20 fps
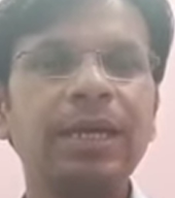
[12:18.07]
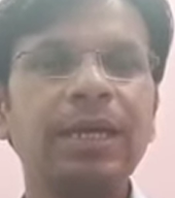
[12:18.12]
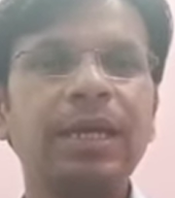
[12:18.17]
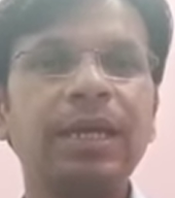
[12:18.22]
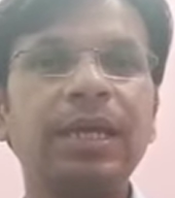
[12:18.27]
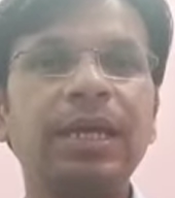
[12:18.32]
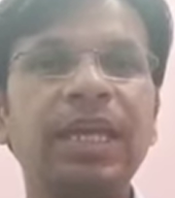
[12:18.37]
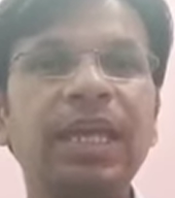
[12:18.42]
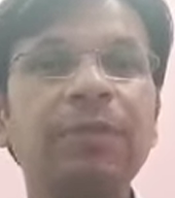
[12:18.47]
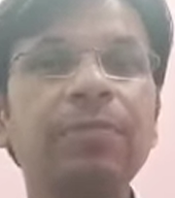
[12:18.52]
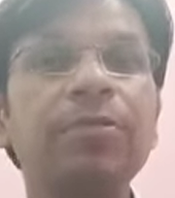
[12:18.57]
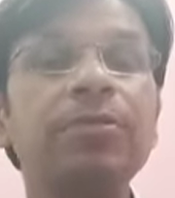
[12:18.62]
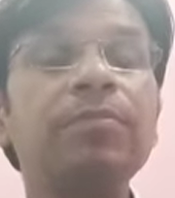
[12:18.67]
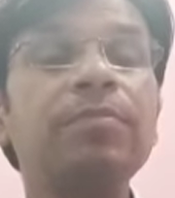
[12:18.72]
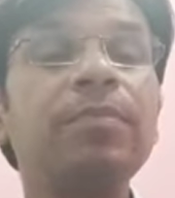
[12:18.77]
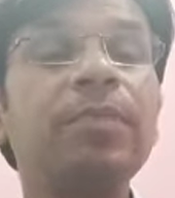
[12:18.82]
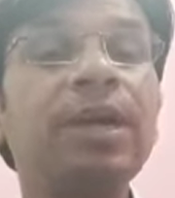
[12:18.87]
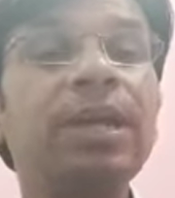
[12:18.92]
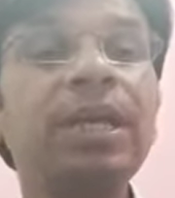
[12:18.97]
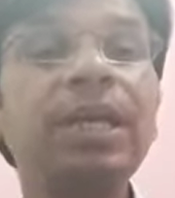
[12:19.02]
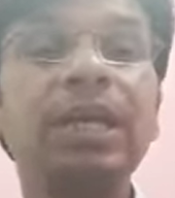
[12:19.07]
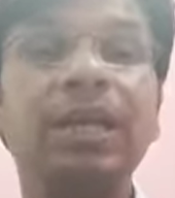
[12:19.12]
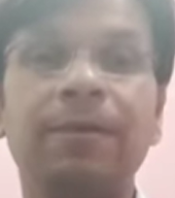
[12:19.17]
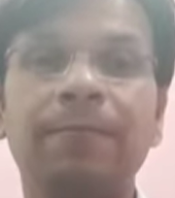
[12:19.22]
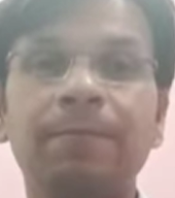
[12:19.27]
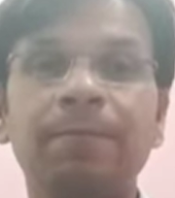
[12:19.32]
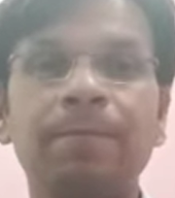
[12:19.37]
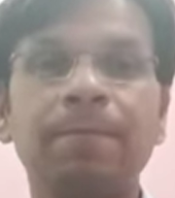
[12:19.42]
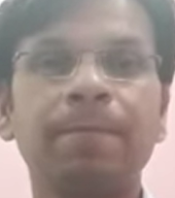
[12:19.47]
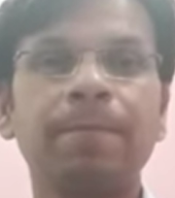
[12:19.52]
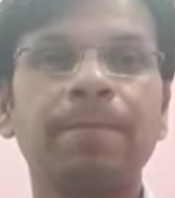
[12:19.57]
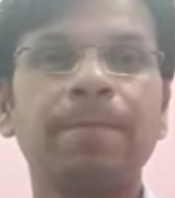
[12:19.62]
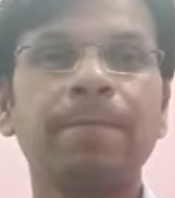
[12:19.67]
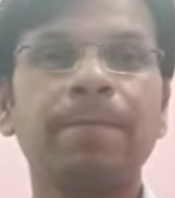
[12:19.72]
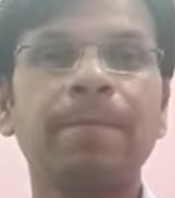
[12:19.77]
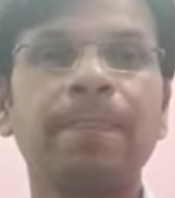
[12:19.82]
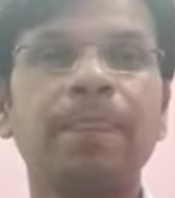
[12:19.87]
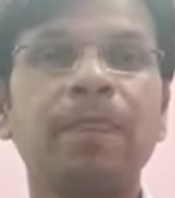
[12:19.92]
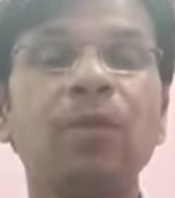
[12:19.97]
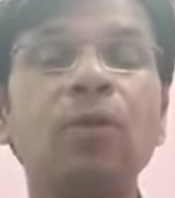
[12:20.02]
He gives money
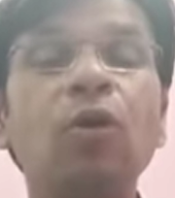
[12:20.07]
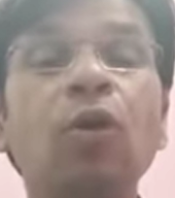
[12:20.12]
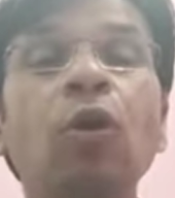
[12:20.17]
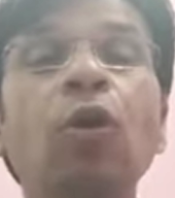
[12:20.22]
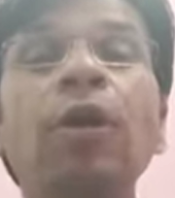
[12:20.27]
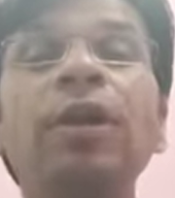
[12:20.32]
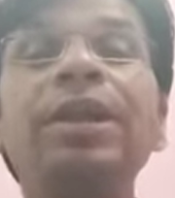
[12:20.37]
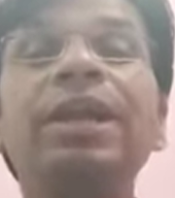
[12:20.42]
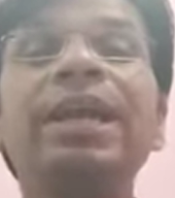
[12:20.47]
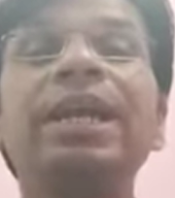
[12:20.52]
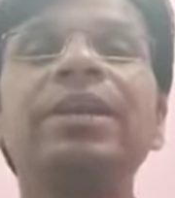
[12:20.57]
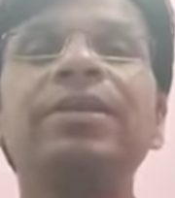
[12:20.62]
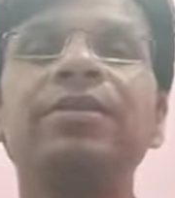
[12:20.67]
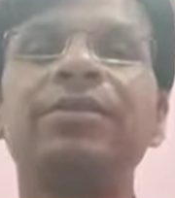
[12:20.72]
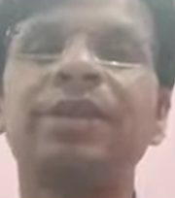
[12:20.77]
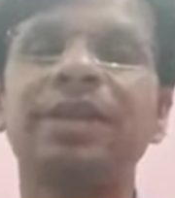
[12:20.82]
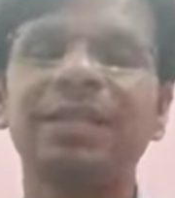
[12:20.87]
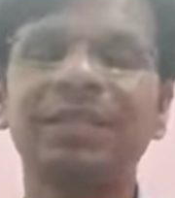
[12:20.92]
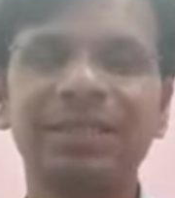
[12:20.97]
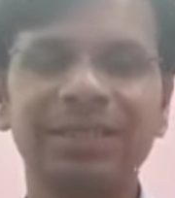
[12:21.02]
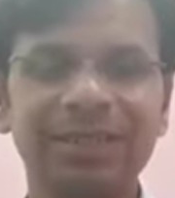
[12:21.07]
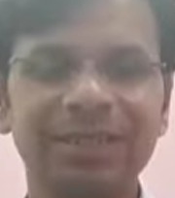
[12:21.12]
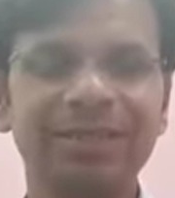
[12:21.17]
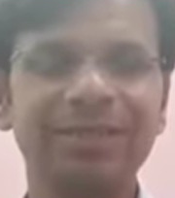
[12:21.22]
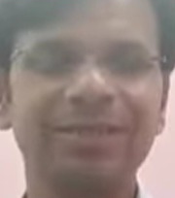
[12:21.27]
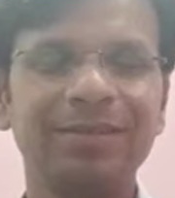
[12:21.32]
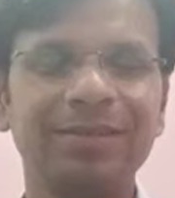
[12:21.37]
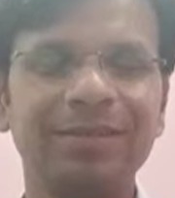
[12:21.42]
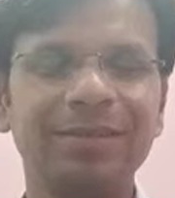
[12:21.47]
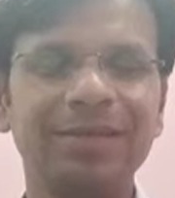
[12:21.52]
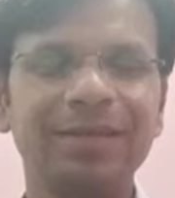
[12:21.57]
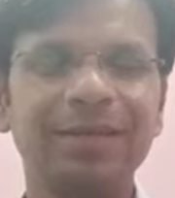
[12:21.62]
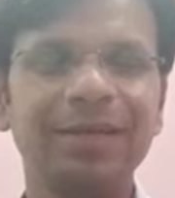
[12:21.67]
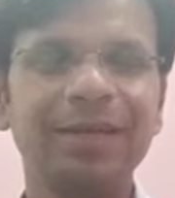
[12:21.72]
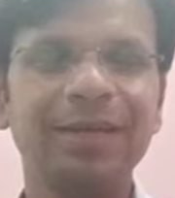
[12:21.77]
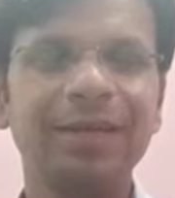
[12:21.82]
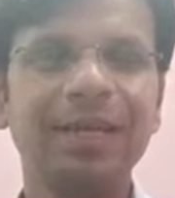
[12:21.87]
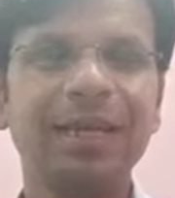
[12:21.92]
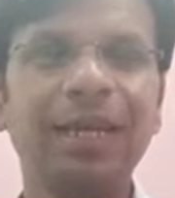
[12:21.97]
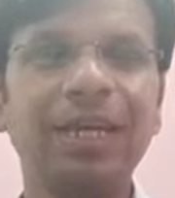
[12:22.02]
on interest.
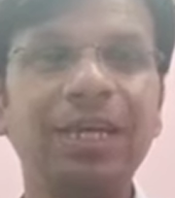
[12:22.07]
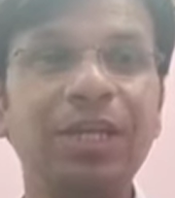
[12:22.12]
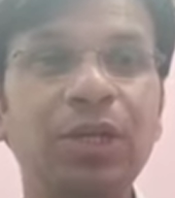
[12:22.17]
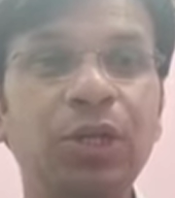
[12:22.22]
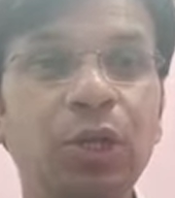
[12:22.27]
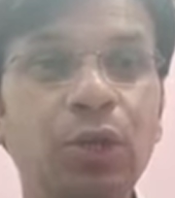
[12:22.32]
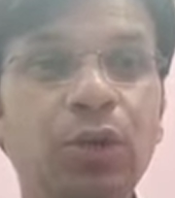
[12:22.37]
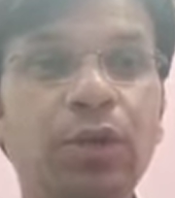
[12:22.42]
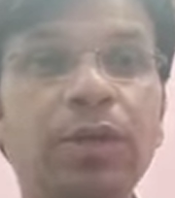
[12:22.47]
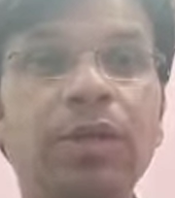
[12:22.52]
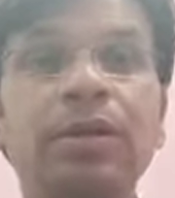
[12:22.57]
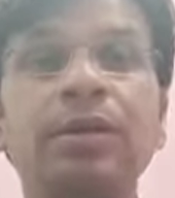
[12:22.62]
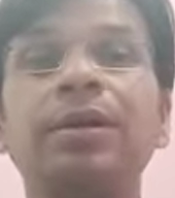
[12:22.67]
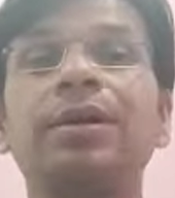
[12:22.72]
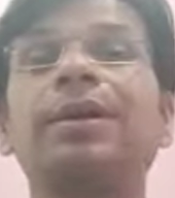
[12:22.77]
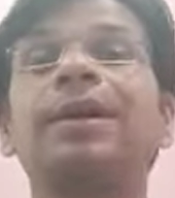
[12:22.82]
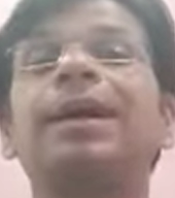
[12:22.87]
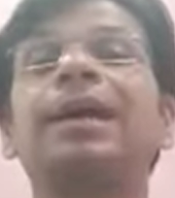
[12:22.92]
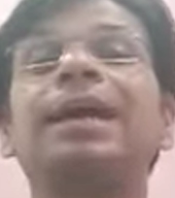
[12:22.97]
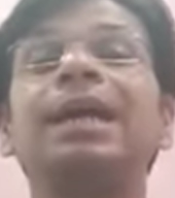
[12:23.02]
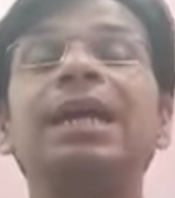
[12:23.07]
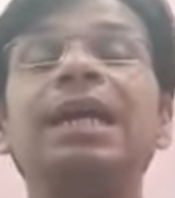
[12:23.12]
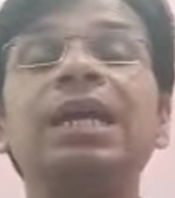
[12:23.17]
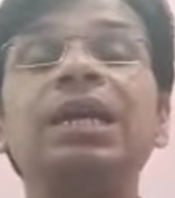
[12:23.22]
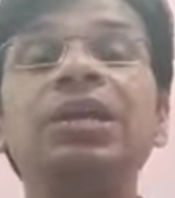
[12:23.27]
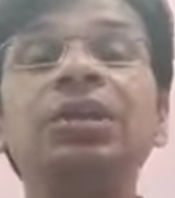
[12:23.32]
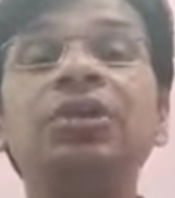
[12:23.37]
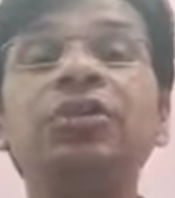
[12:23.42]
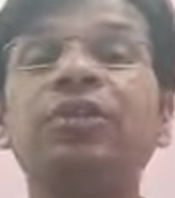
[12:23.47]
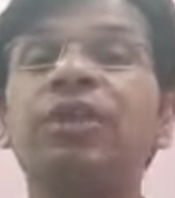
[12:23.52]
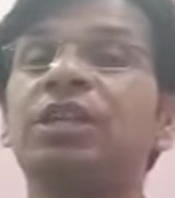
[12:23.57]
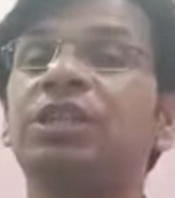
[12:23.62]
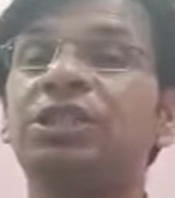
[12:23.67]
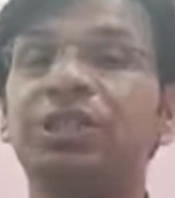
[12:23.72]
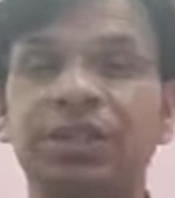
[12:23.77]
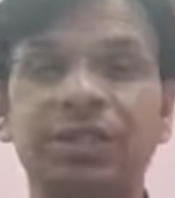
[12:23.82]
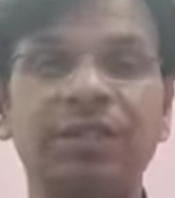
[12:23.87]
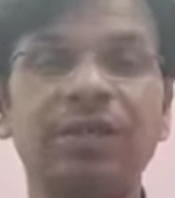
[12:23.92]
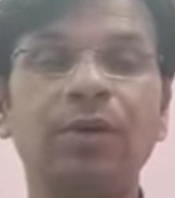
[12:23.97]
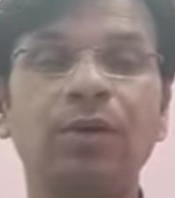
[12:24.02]
He took
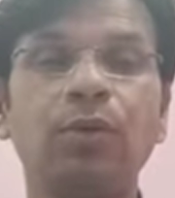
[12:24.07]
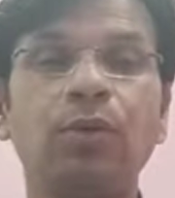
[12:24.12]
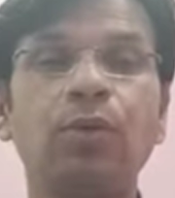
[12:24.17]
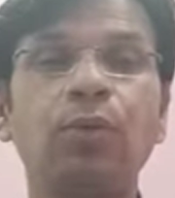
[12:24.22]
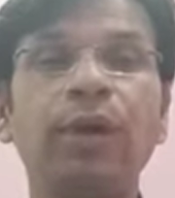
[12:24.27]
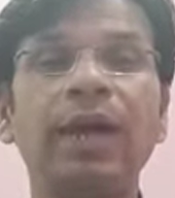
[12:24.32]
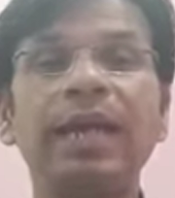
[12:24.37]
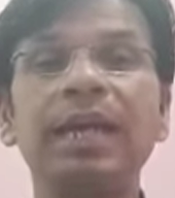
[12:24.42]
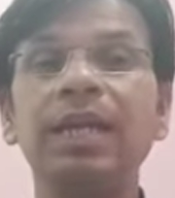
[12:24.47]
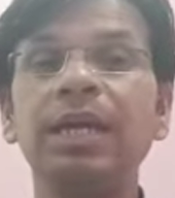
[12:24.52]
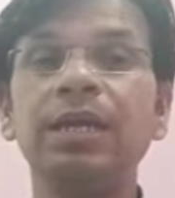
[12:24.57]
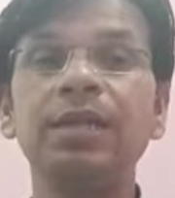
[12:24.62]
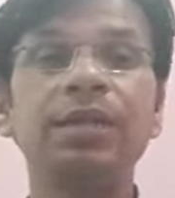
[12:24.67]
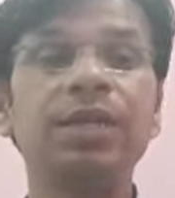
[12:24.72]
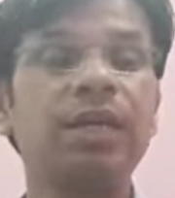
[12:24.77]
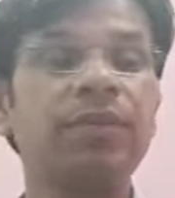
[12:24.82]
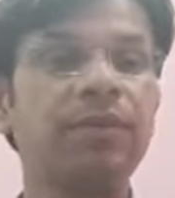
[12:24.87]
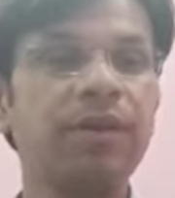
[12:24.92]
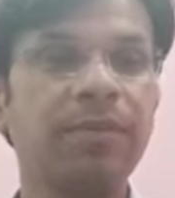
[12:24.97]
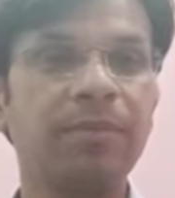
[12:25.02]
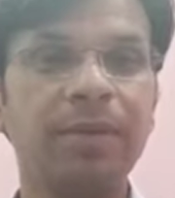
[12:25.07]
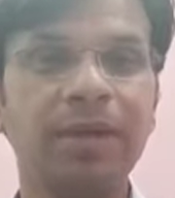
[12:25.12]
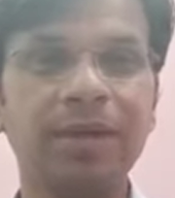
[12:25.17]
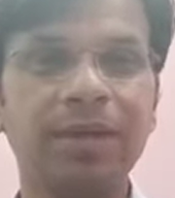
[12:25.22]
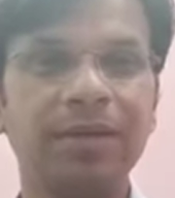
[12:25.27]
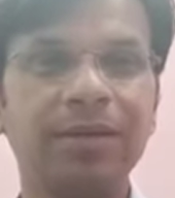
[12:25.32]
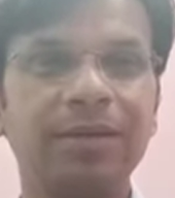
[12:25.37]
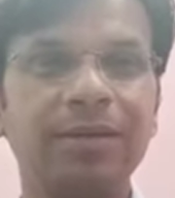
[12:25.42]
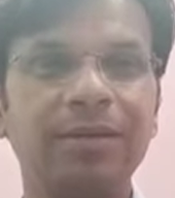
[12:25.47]
interest while he is giving money.